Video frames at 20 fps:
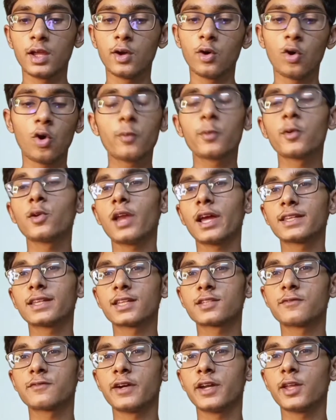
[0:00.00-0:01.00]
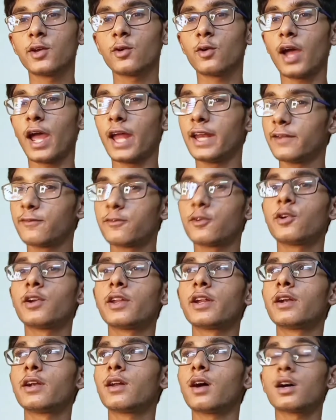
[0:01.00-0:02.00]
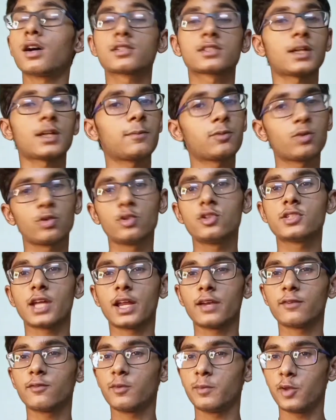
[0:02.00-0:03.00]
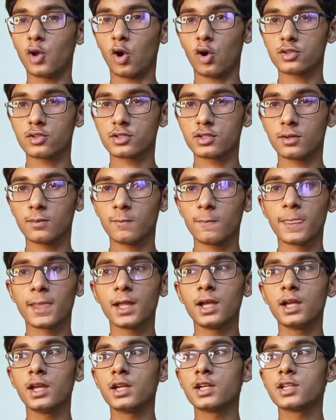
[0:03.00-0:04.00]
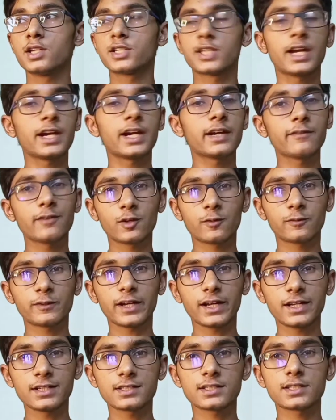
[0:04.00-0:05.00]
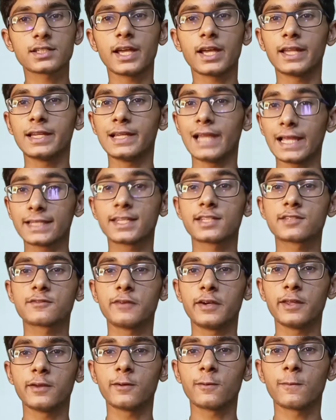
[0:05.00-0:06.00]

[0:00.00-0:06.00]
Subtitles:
Hope you liked this video, and if you did, a sub to the channel would be awesome. Share it with your friends and like this video.